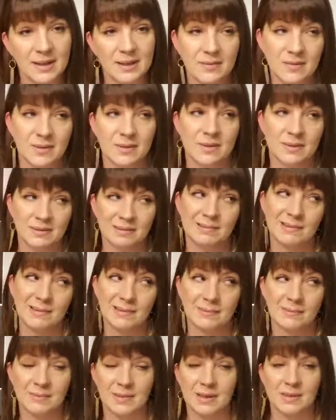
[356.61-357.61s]
even though I
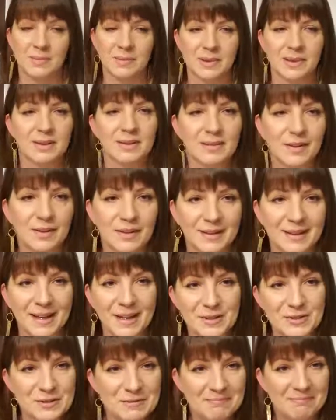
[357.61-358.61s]
might be on
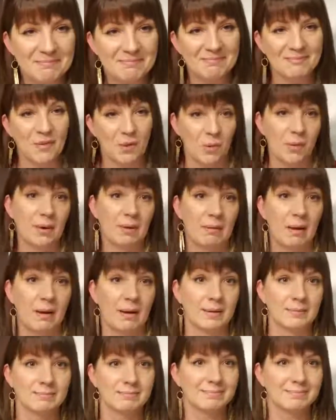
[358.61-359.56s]
occasion or a lot.